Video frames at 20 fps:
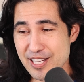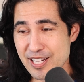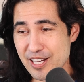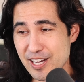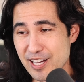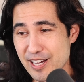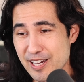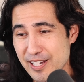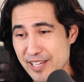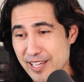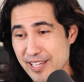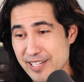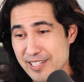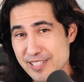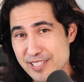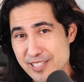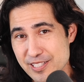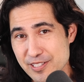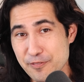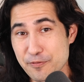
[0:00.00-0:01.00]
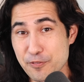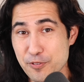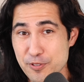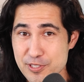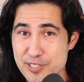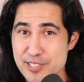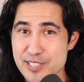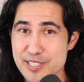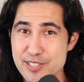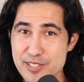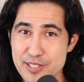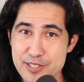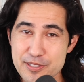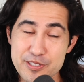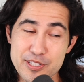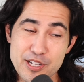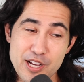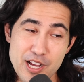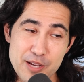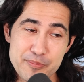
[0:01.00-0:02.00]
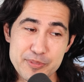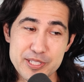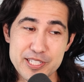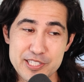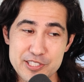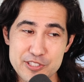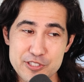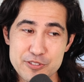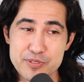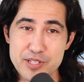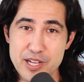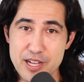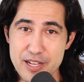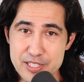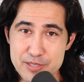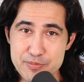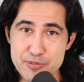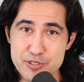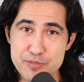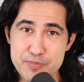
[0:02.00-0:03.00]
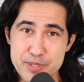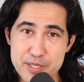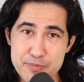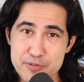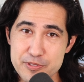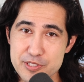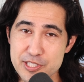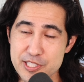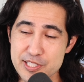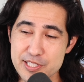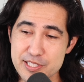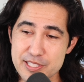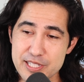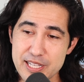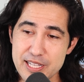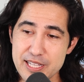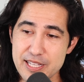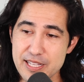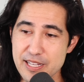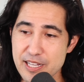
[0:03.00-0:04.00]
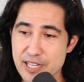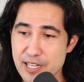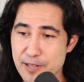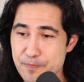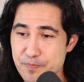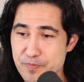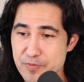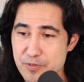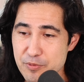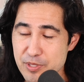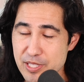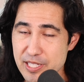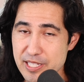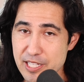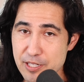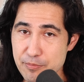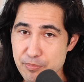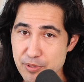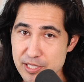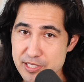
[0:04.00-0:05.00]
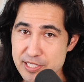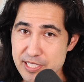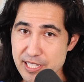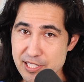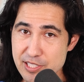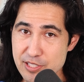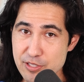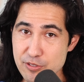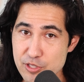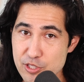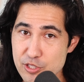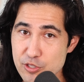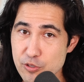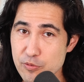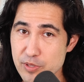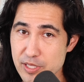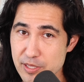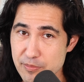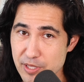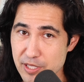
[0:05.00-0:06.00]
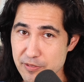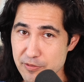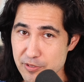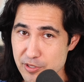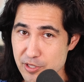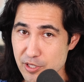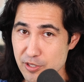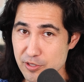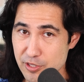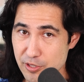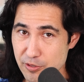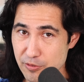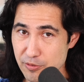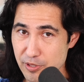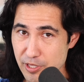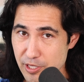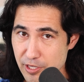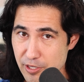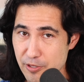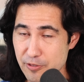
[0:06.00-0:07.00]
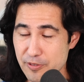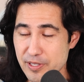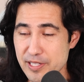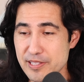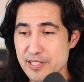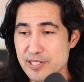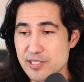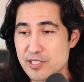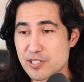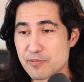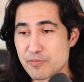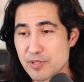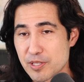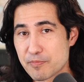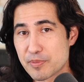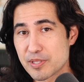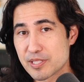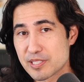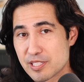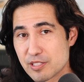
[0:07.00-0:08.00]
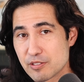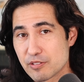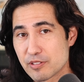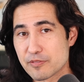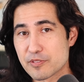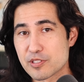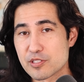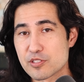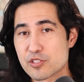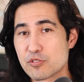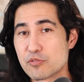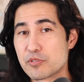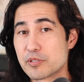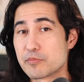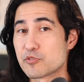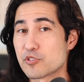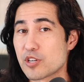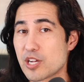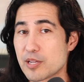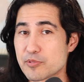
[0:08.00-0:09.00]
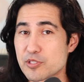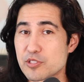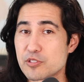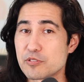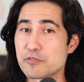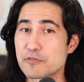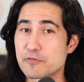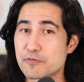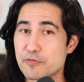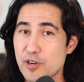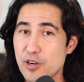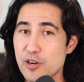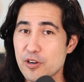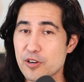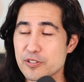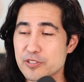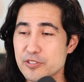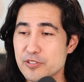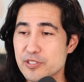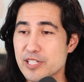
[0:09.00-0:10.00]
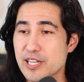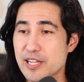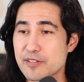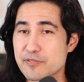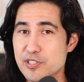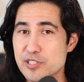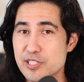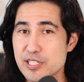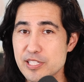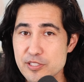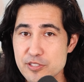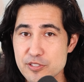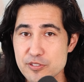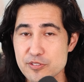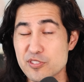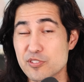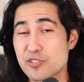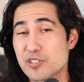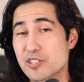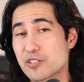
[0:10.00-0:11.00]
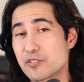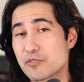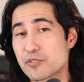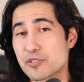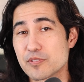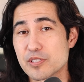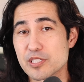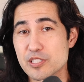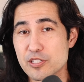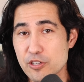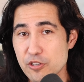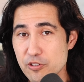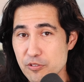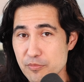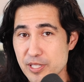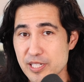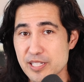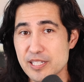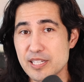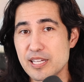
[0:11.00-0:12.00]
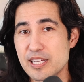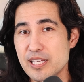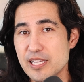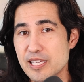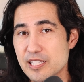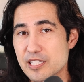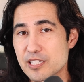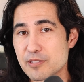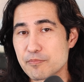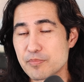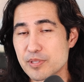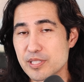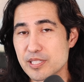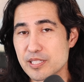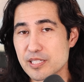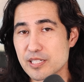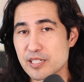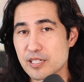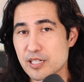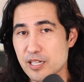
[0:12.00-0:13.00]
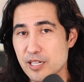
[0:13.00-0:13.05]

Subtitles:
And it's unfortunately a common issue in the hospital is people just, when they get a blood test, their sodium levels are too low. And this can be a big deal. If the sodium drops too far, you can have seizures. You can go into a coma. It can be,